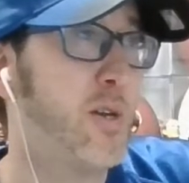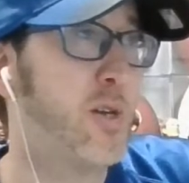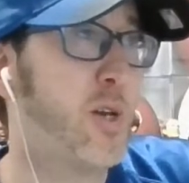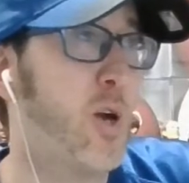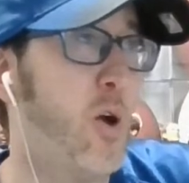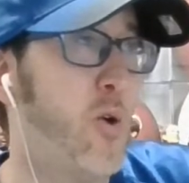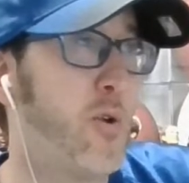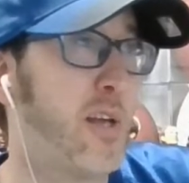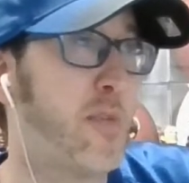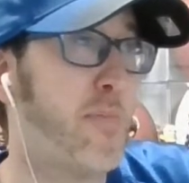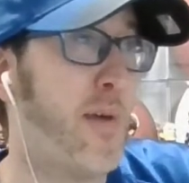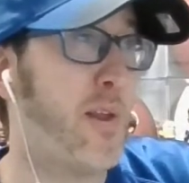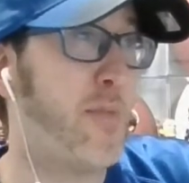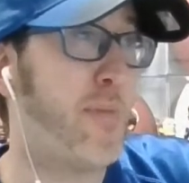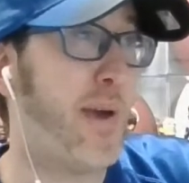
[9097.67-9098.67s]
Coke is
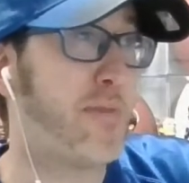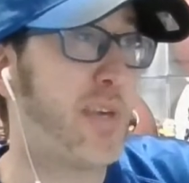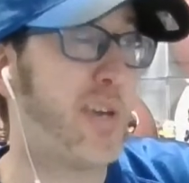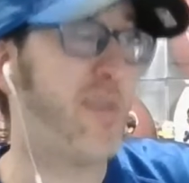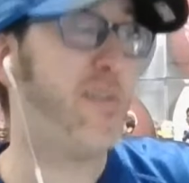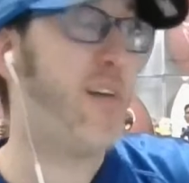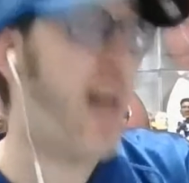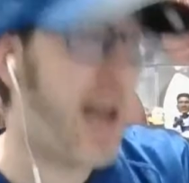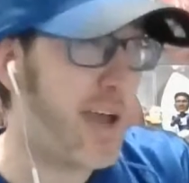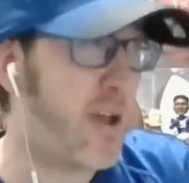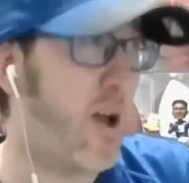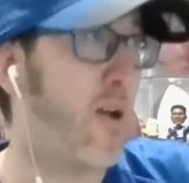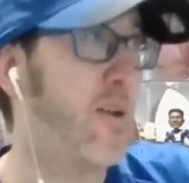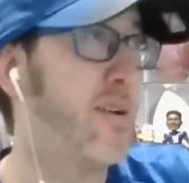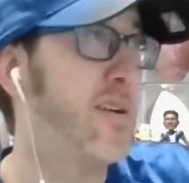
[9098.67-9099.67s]
better than Pepsi.
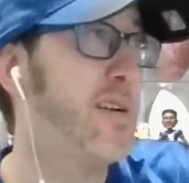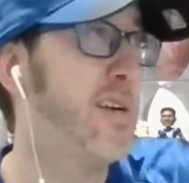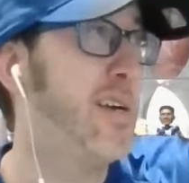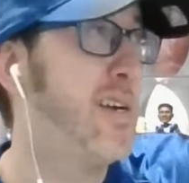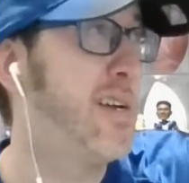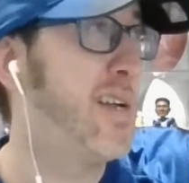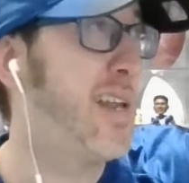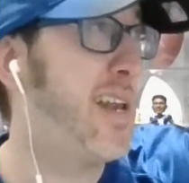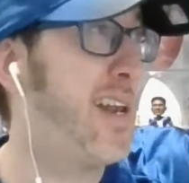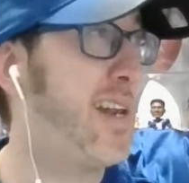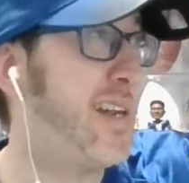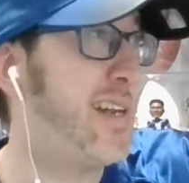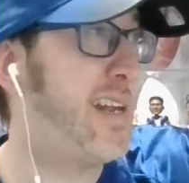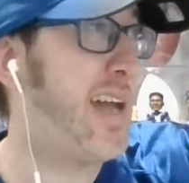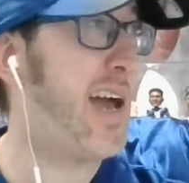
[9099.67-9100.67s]
Liar!
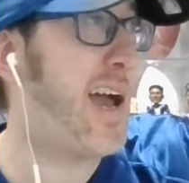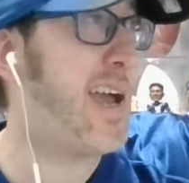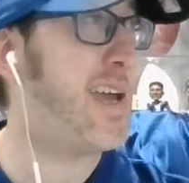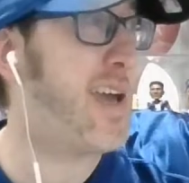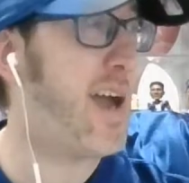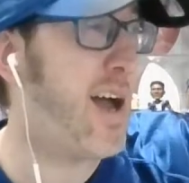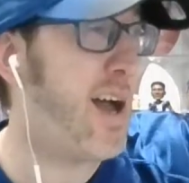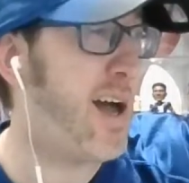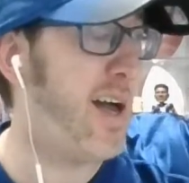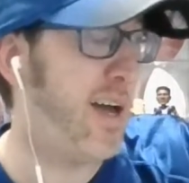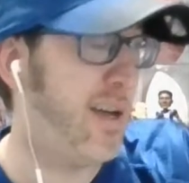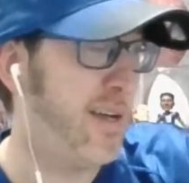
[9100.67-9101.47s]
Liar!